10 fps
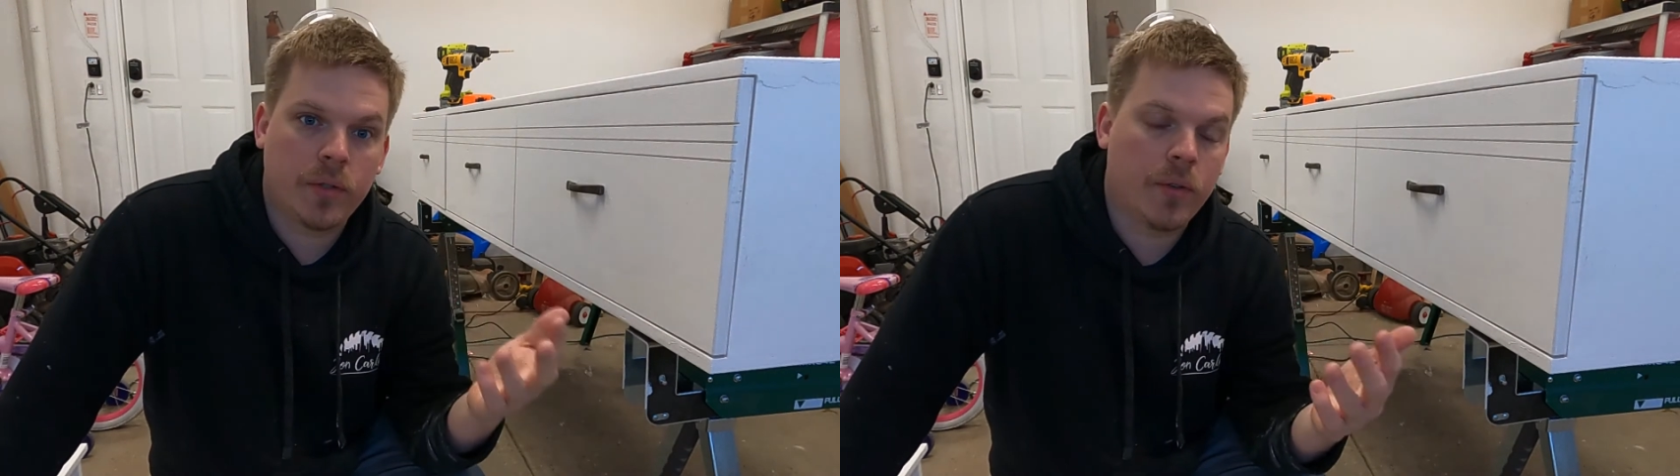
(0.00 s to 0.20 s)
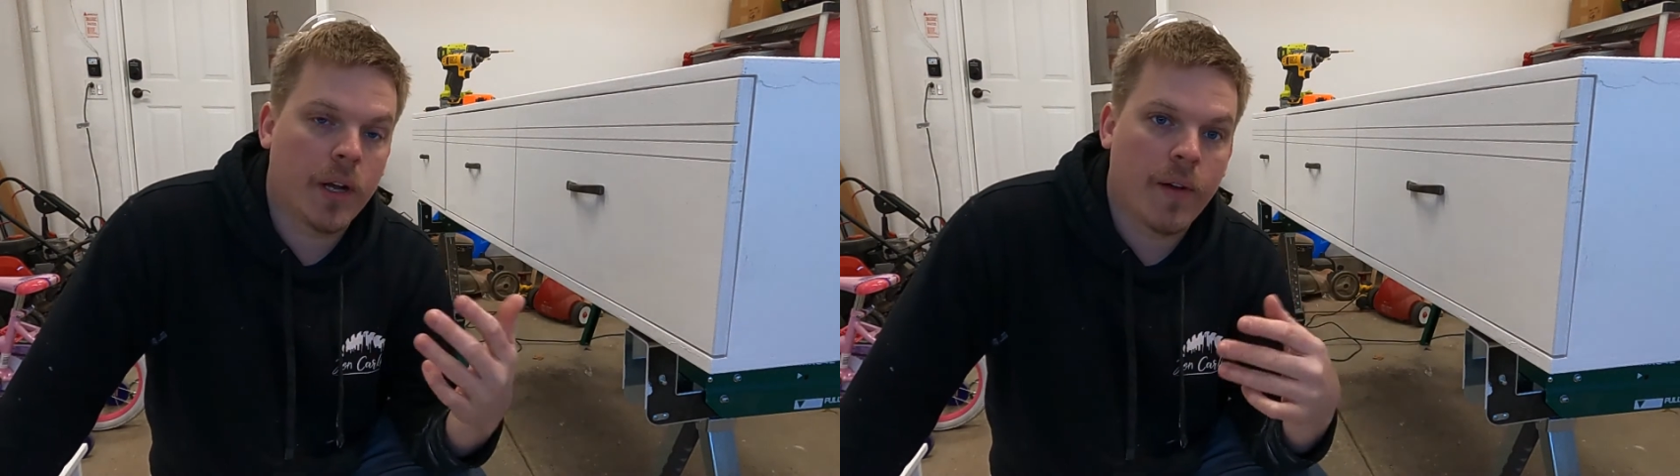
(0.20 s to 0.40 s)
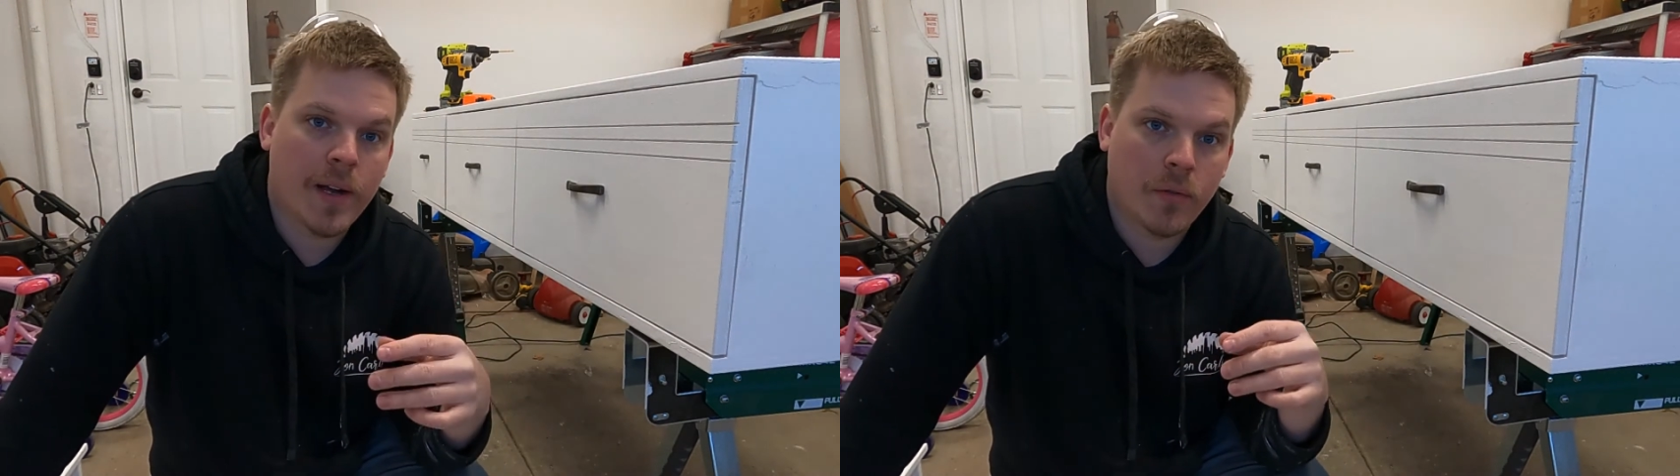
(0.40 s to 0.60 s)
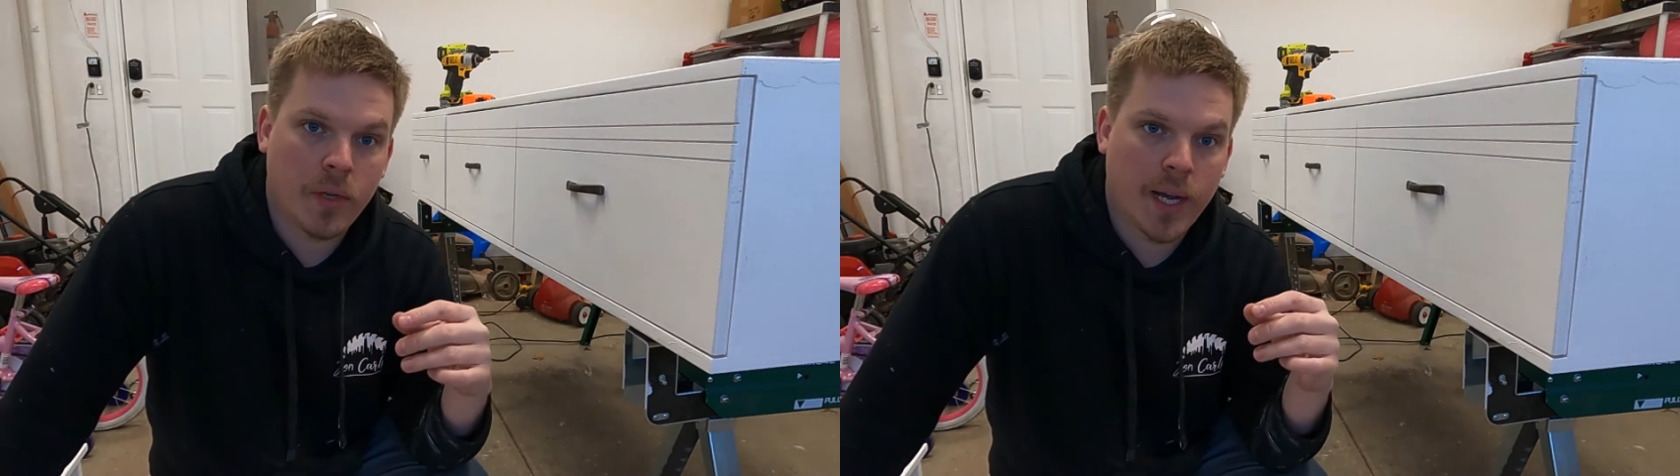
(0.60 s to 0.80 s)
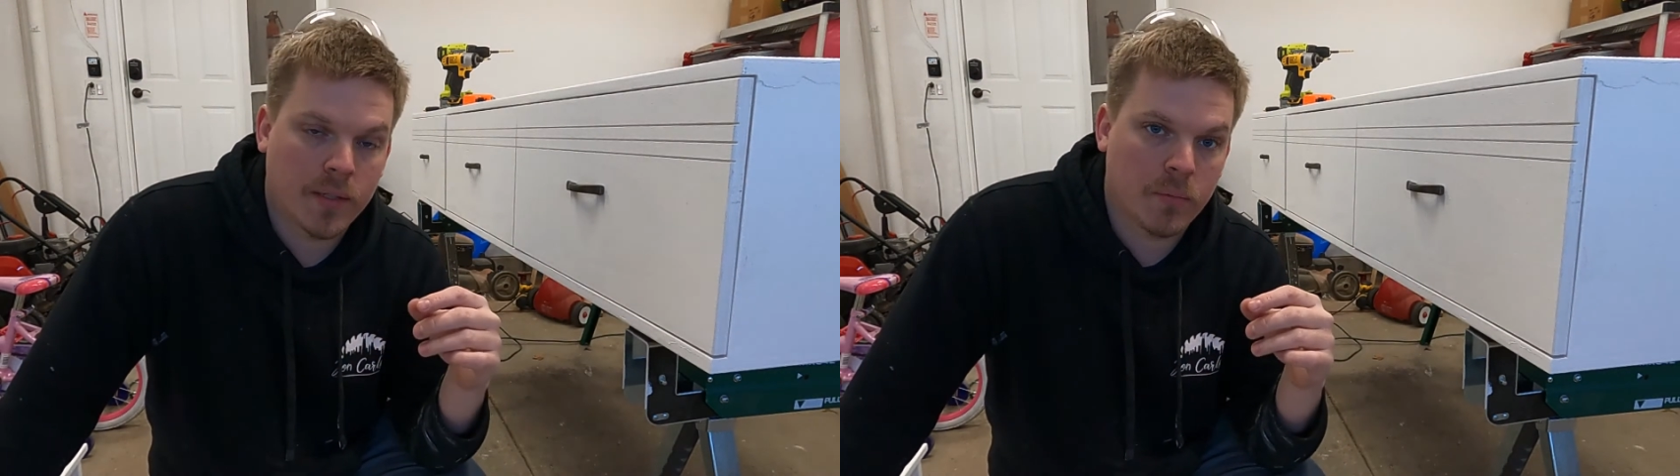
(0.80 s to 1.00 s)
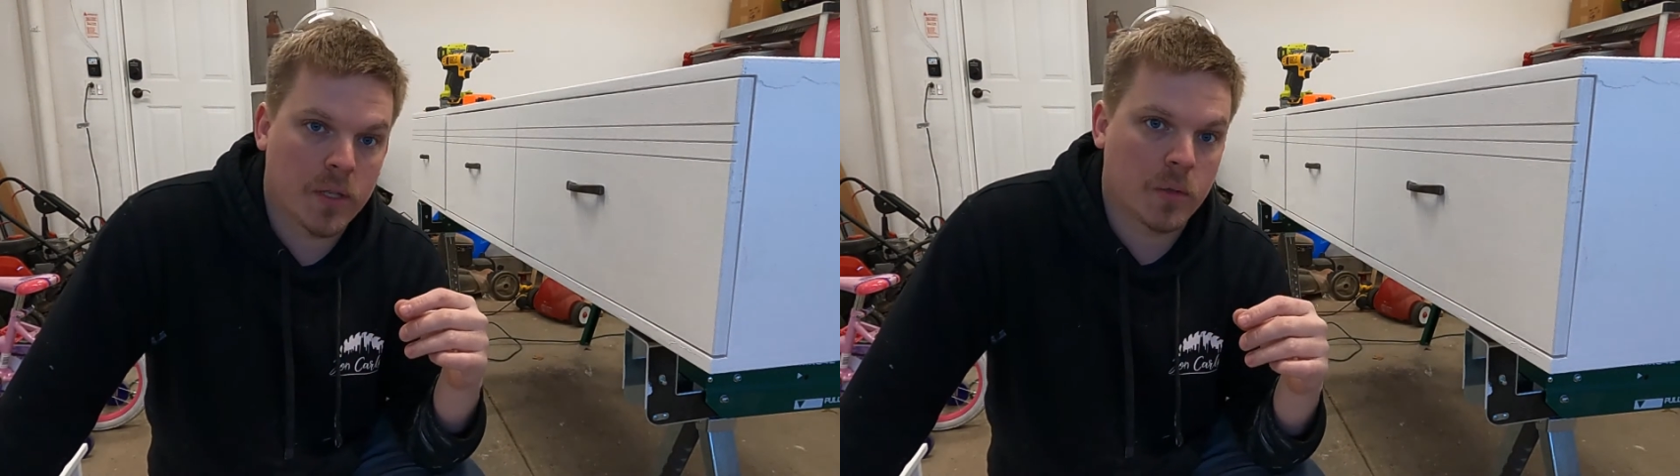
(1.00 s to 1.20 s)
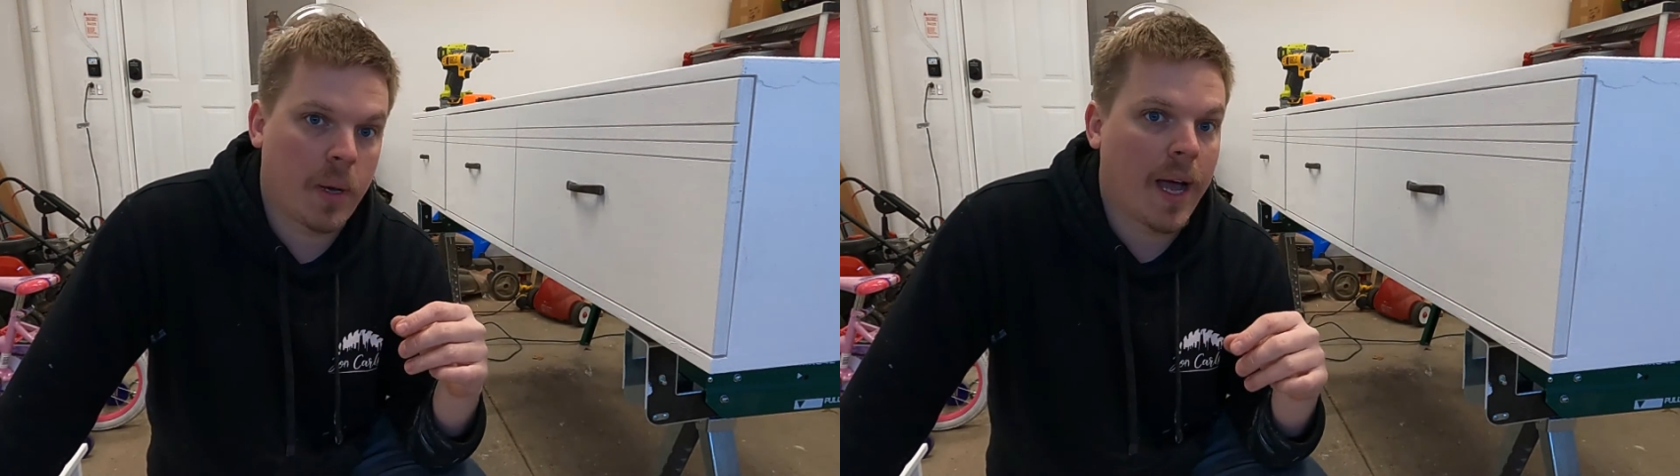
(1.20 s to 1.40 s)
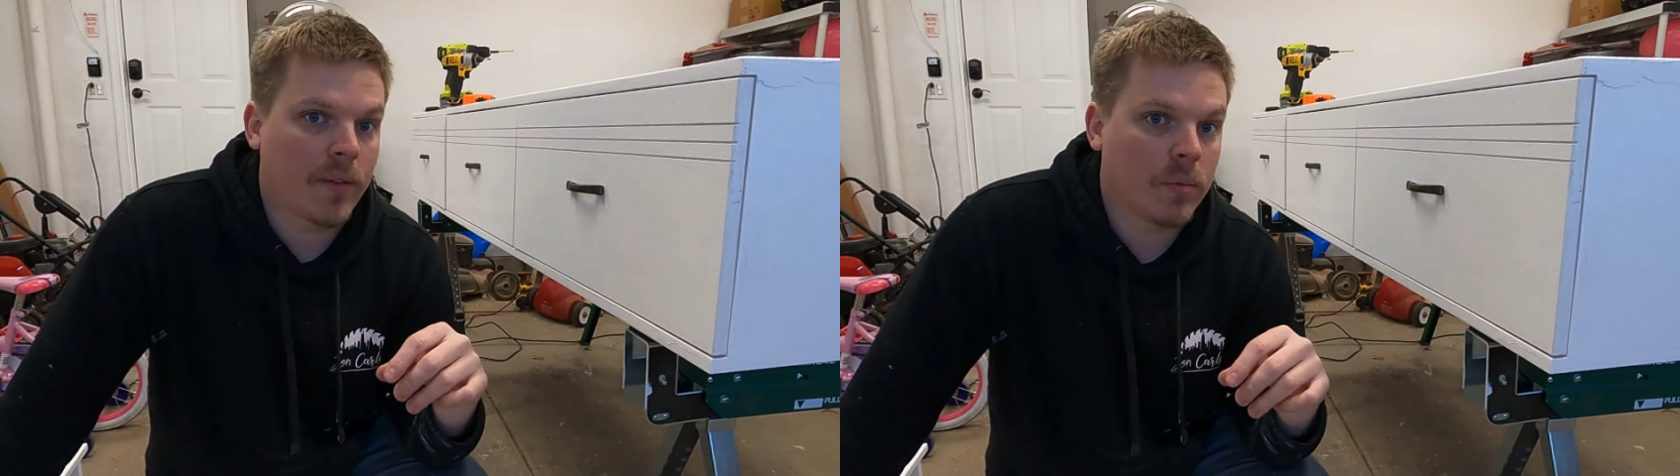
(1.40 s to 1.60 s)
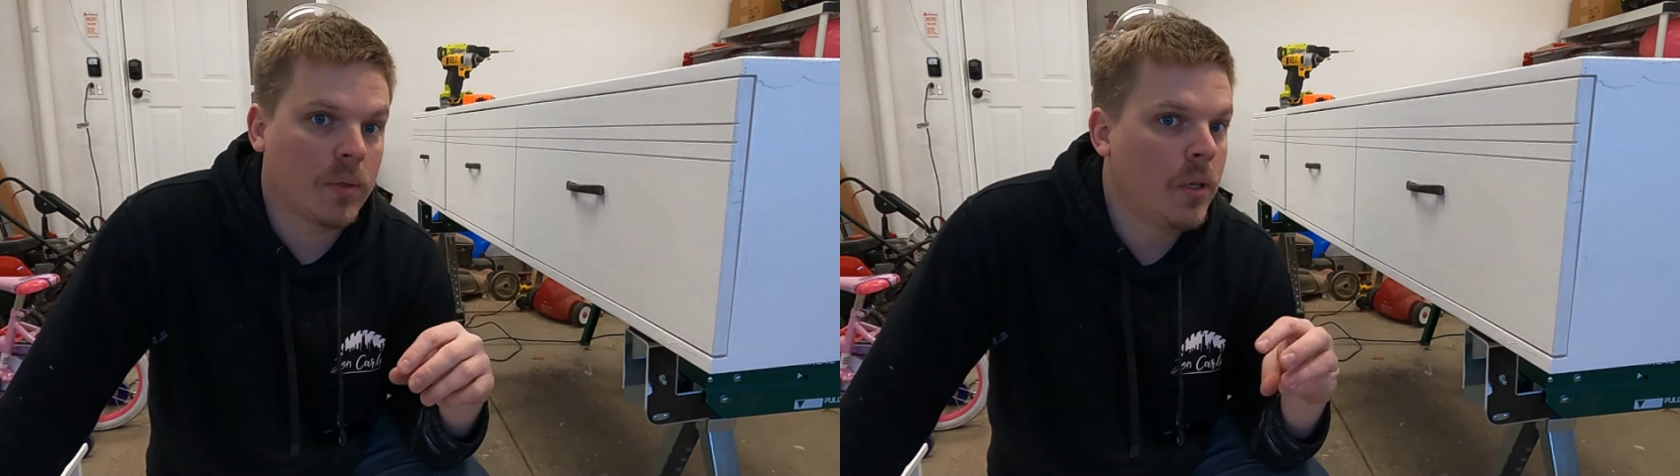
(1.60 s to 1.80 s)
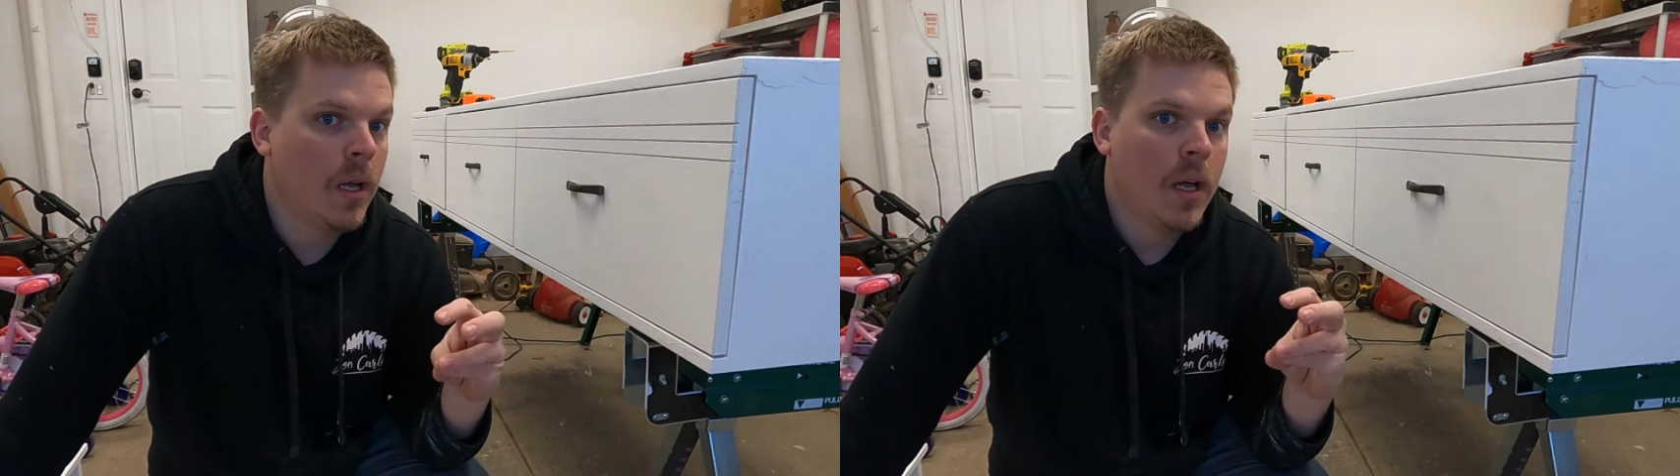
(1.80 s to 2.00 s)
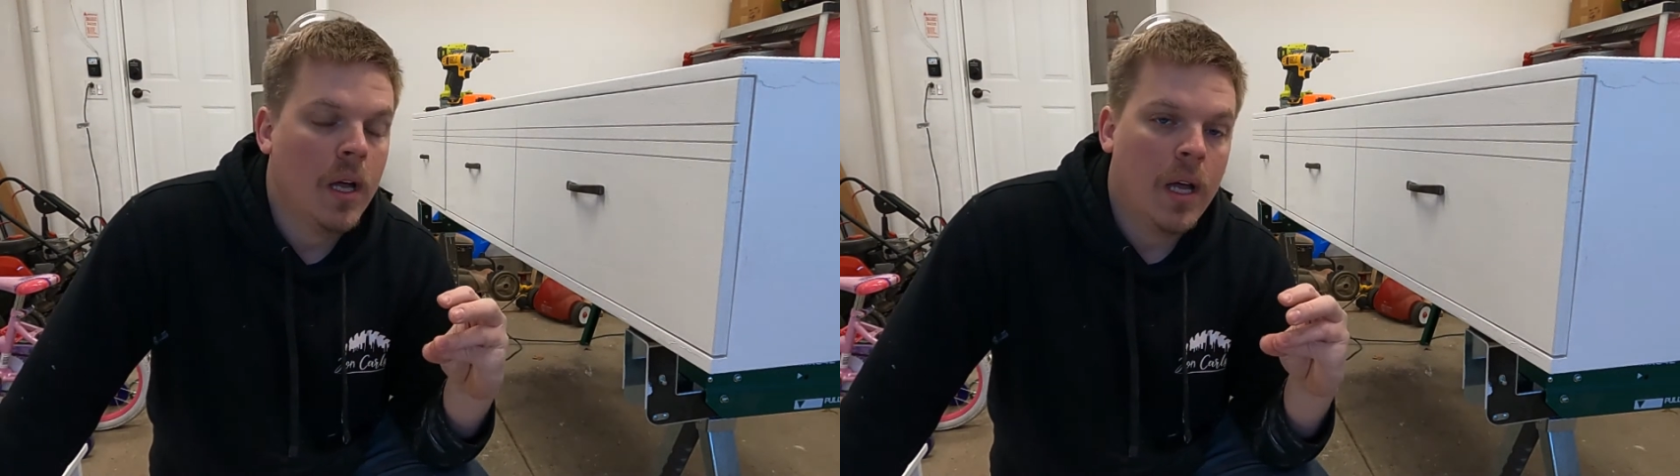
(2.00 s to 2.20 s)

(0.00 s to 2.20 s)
to interact with you guys as much as possible.